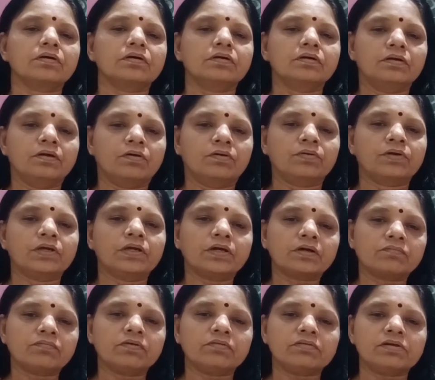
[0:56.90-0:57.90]
Now
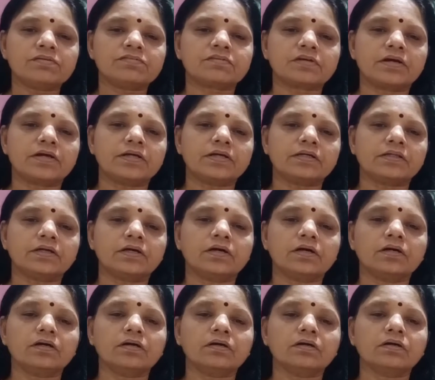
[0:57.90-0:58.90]
here we will study
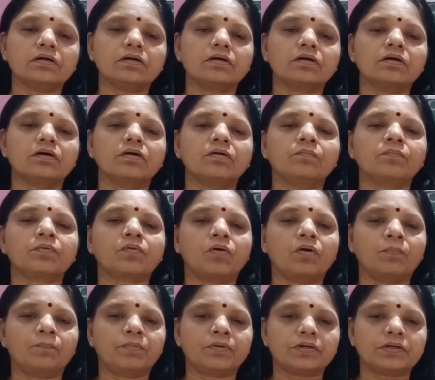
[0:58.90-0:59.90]
the
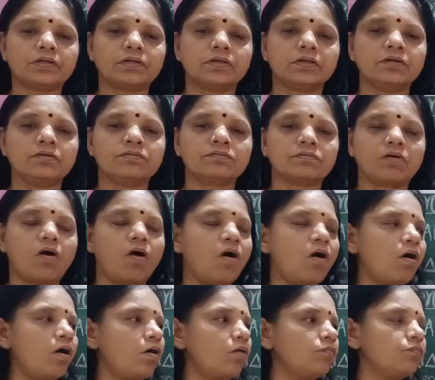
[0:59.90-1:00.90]
properties
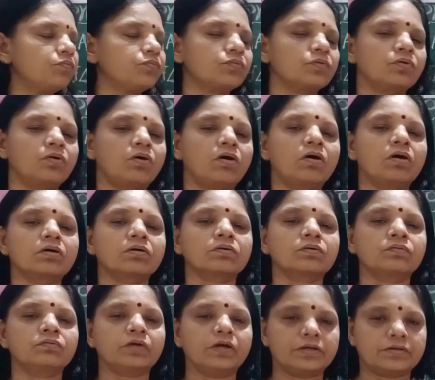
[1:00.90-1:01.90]
of
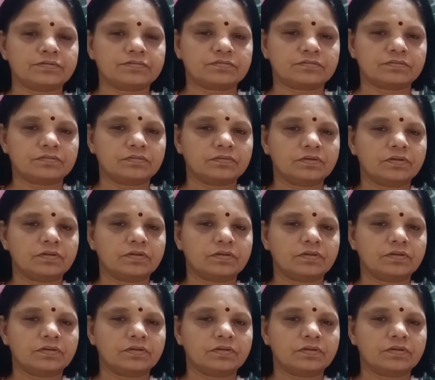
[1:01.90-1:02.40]
congruence.